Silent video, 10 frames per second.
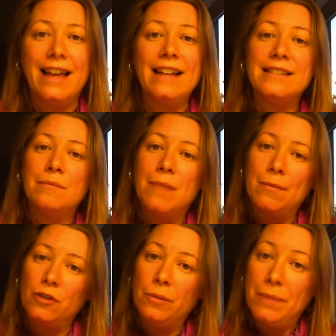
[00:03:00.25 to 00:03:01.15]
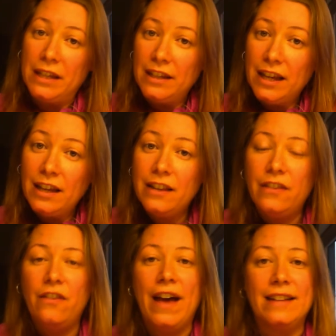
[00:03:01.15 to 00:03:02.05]
That's memorabilia.
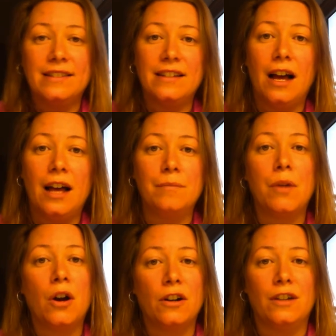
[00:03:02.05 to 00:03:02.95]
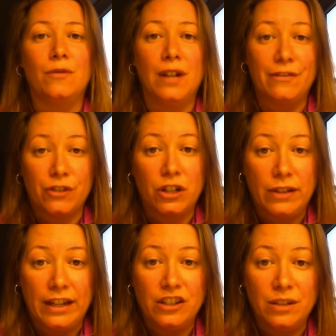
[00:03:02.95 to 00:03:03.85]
That's not part of whatever
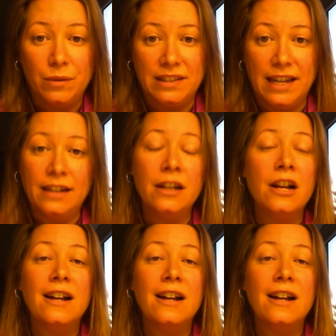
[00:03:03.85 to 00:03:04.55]
collection it was in.